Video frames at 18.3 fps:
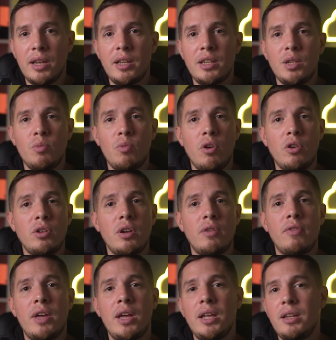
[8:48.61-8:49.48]
and you won't
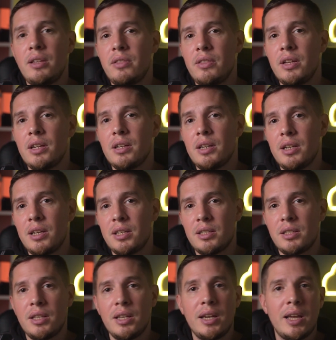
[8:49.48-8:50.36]
have anything
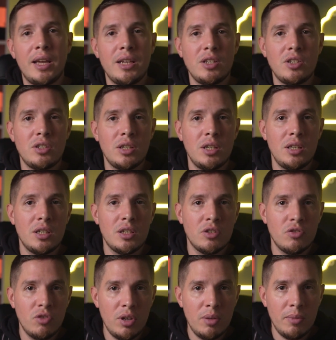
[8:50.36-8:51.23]
less than HD
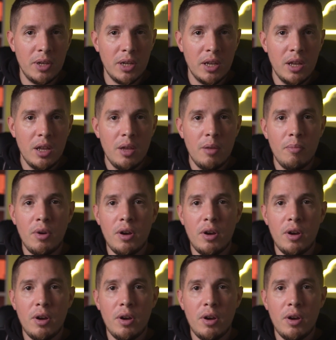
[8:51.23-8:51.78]
streaming